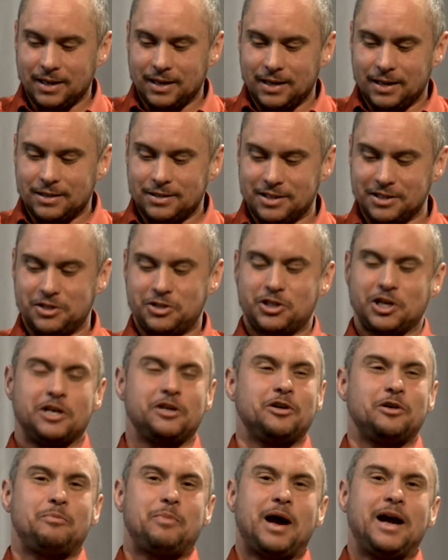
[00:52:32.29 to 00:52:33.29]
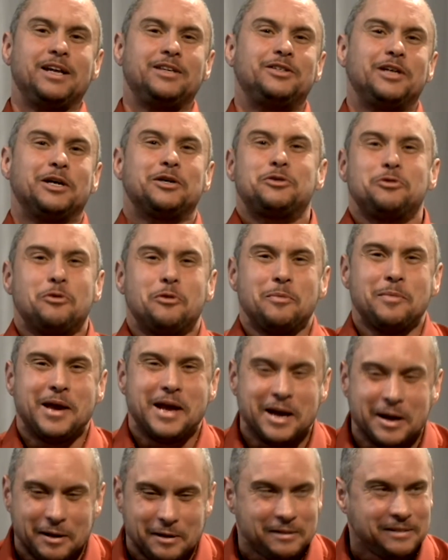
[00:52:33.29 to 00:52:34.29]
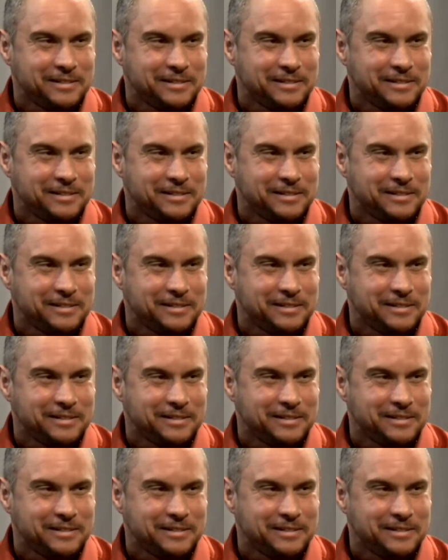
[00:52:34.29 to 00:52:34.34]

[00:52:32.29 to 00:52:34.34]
cisgendered bisexual male.